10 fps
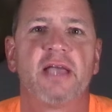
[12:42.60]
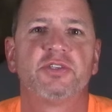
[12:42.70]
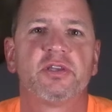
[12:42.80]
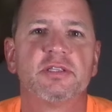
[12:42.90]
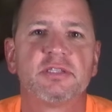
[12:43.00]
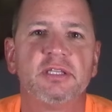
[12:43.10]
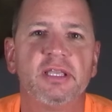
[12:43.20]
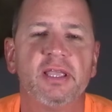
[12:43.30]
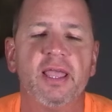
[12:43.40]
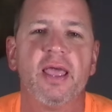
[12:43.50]
As you can
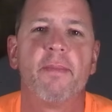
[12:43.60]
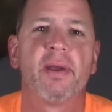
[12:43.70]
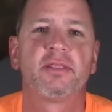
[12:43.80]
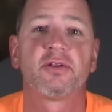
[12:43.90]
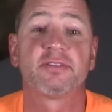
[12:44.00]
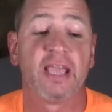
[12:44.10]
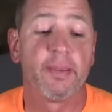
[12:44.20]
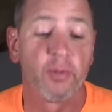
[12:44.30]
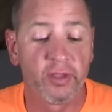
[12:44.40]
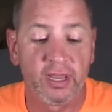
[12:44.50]
see, my little
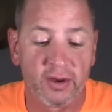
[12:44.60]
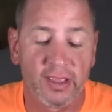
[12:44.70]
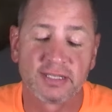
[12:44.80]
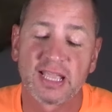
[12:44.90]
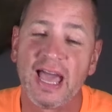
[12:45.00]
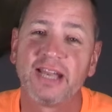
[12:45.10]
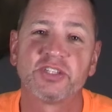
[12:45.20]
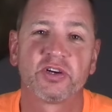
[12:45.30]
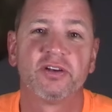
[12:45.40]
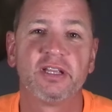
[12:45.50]
table here has kind of
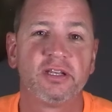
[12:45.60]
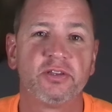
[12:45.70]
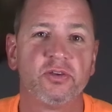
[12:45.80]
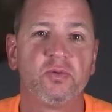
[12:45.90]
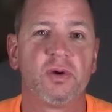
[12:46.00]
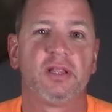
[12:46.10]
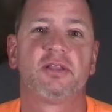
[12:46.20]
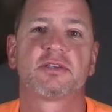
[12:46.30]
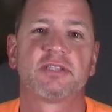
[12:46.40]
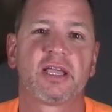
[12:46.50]
turned into what
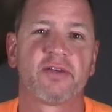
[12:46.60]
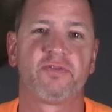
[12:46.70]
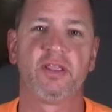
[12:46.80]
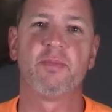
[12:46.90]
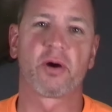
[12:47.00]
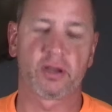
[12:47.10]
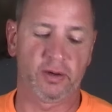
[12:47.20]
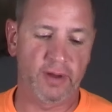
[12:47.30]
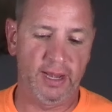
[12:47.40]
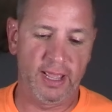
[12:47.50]
looks like a flea
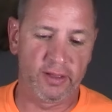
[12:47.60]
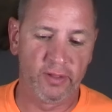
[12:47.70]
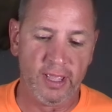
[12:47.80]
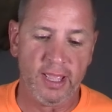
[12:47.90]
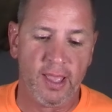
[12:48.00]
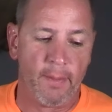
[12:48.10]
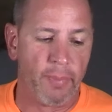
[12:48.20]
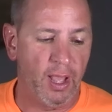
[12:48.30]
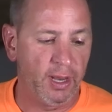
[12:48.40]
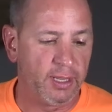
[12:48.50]
market right now.
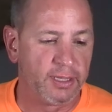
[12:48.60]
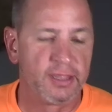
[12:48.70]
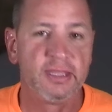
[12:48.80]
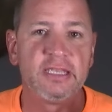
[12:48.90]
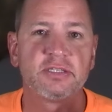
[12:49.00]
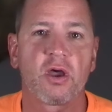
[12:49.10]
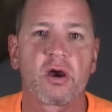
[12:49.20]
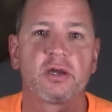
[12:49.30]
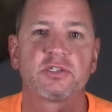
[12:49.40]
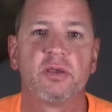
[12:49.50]
But these
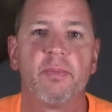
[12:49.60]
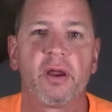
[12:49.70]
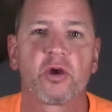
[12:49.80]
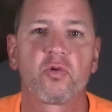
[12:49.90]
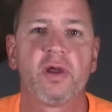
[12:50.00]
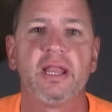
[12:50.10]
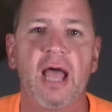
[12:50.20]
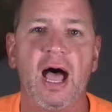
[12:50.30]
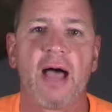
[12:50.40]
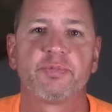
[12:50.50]
are some great
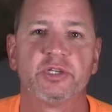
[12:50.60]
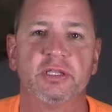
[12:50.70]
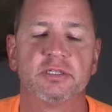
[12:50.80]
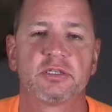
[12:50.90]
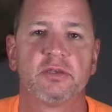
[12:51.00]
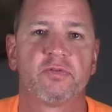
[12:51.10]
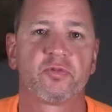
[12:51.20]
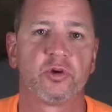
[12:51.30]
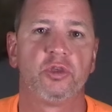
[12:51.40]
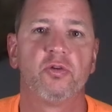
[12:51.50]
options
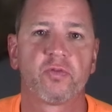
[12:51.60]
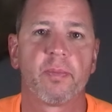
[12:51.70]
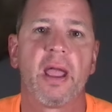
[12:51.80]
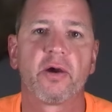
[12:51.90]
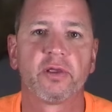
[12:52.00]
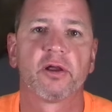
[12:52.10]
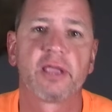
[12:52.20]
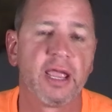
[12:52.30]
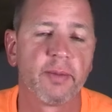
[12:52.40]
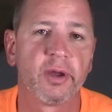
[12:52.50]
for you for powering your
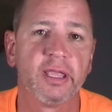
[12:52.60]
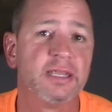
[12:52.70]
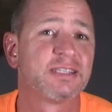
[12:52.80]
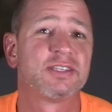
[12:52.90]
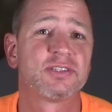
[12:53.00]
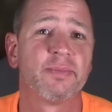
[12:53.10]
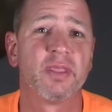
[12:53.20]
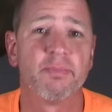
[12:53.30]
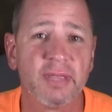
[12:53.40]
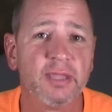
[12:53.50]
camera, and this is some of
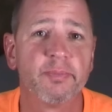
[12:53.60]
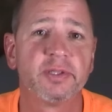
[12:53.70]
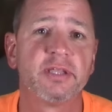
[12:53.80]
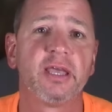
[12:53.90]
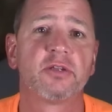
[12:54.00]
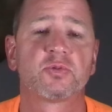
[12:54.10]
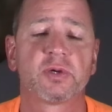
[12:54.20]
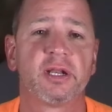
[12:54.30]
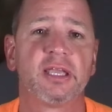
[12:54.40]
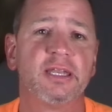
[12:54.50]
the meat and potatoes
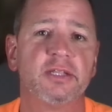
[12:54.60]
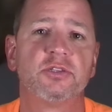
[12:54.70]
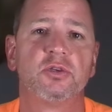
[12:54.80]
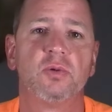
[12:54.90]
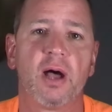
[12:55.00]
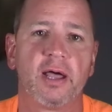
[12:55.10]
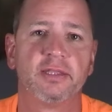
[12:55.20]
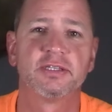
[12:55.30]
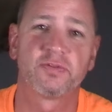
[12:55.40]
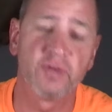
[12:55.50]
we're going to get into
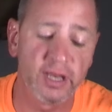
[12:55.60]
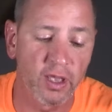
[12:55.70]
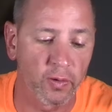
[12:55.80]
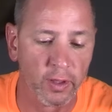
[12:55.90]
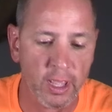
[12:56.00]
on this video.